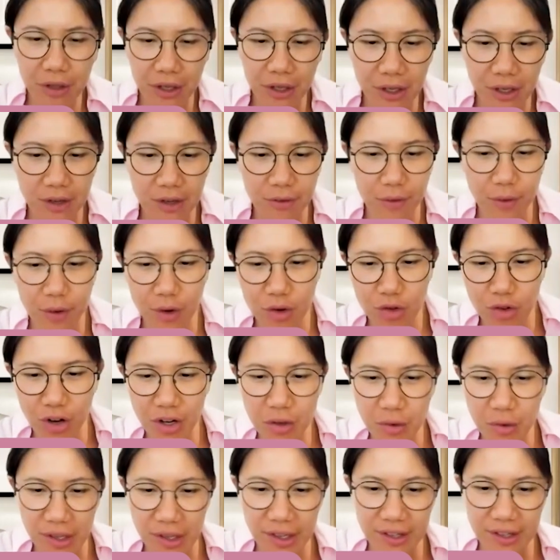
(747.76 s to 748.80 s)
negative, when we're trying
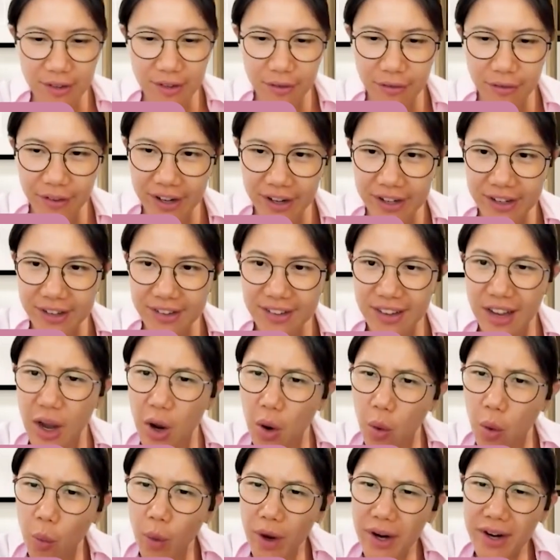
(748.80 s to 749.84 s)
to classify this,
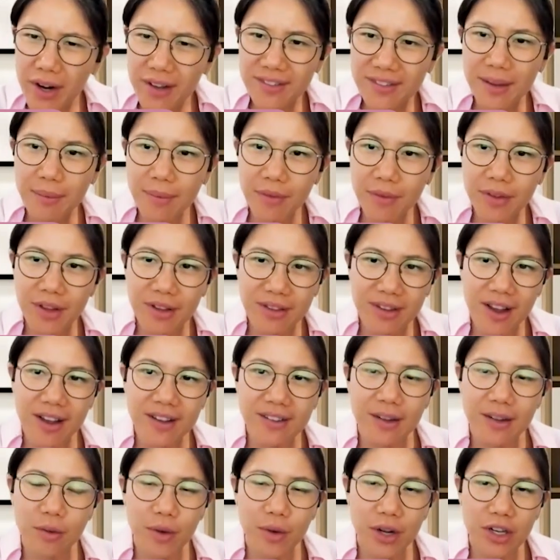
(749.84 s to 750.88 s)
what are some of the
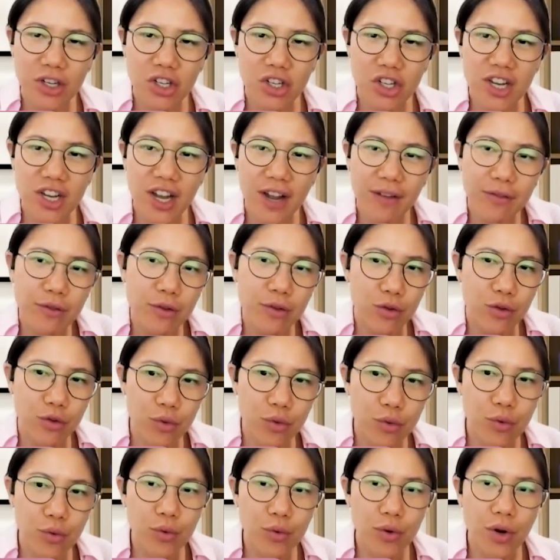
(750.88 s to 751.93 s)
tests that we actually have to
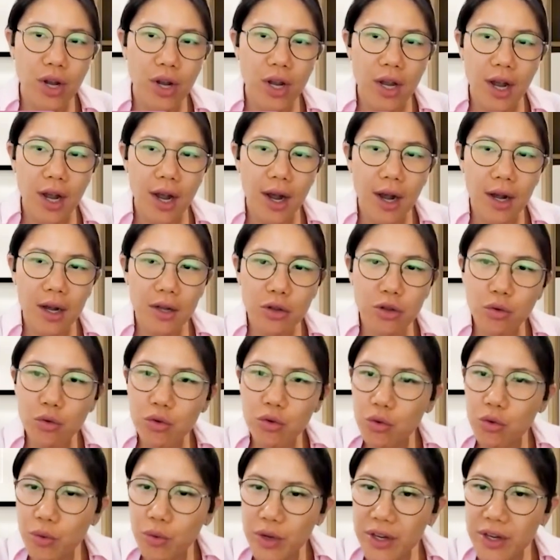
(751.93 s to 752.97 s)
do?
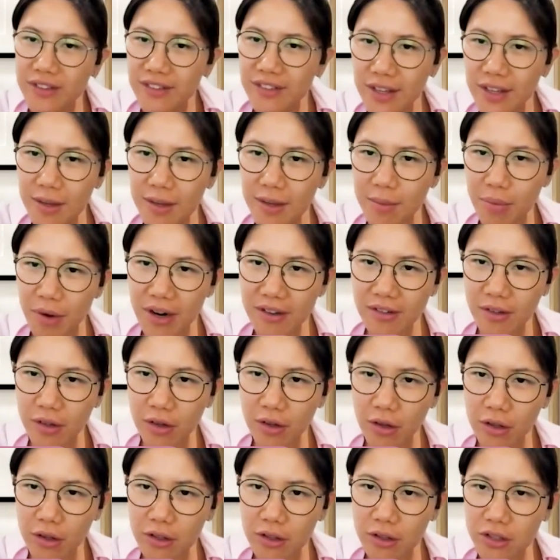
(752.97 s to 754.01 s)
Do we see the breast
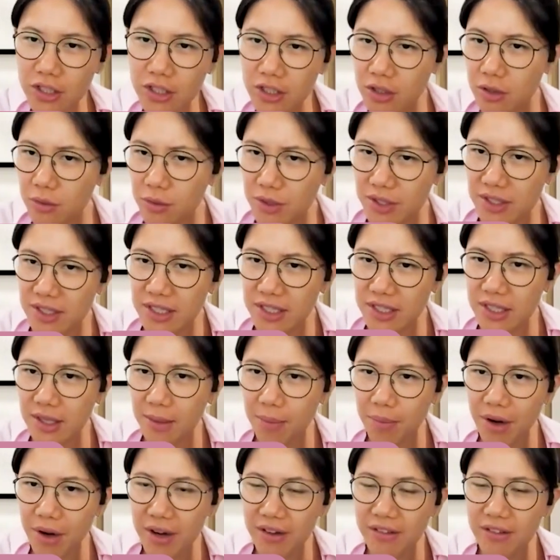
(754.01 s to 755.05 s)
oncologist? Do we see the
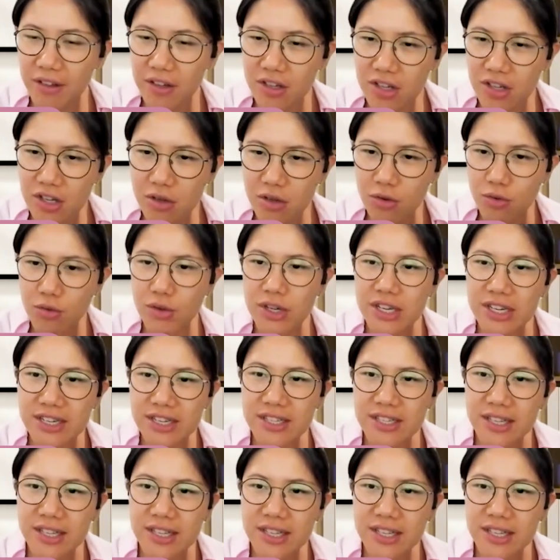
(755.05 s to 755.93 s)
breast surgeon to do these